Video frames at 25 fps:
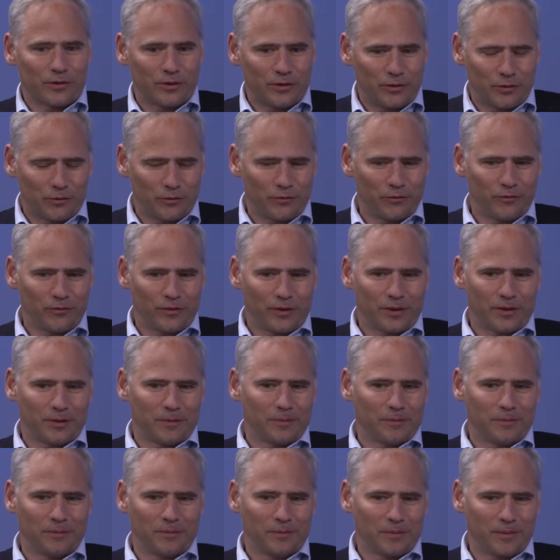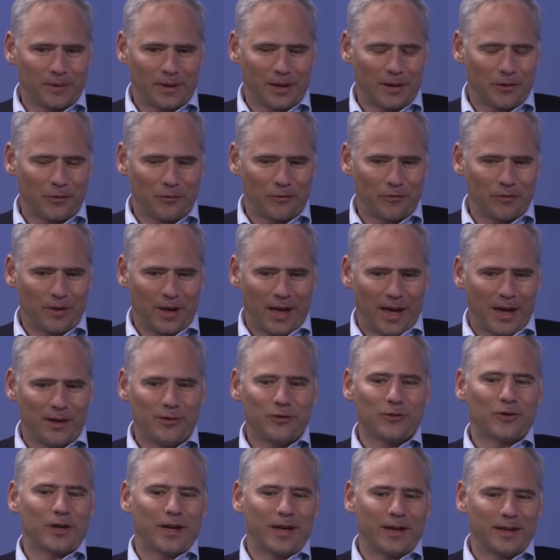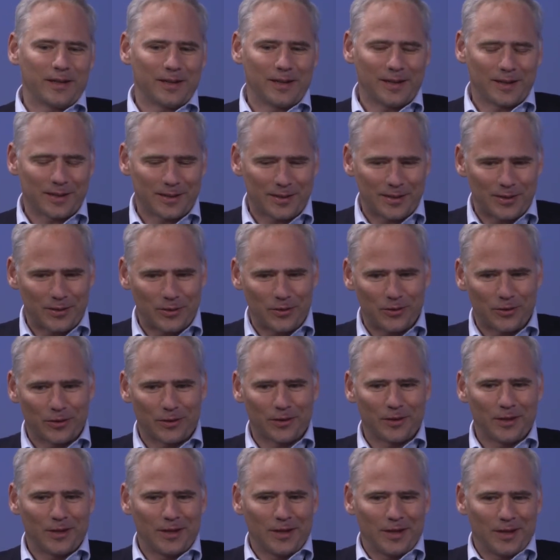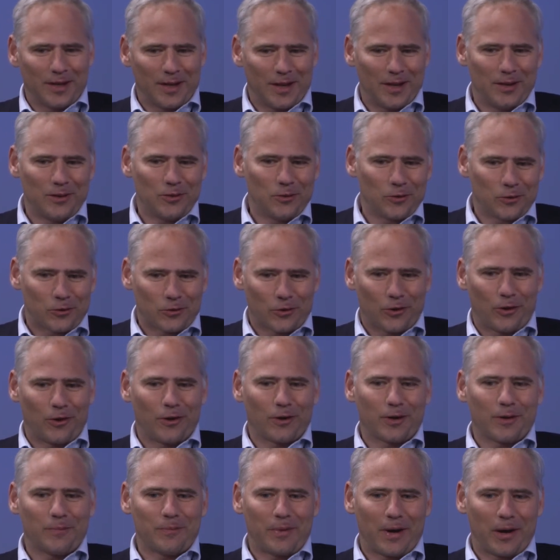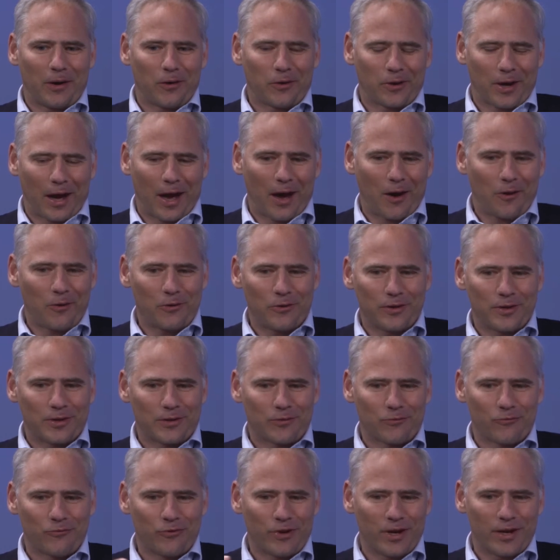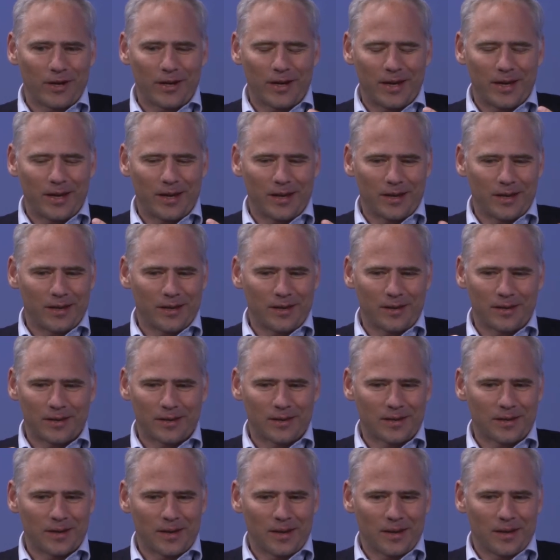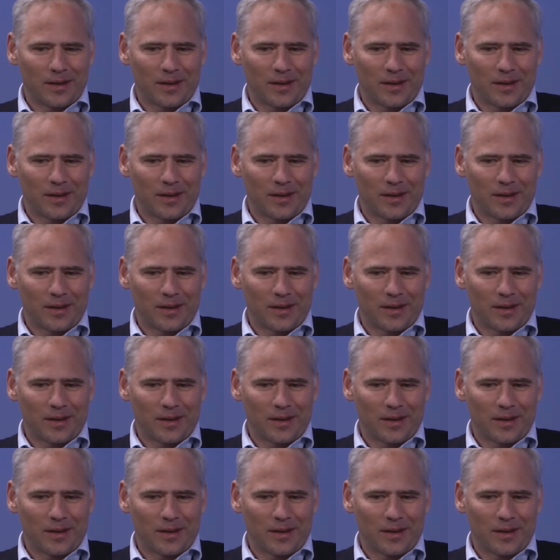you've kind of educated us in your talk about how this really is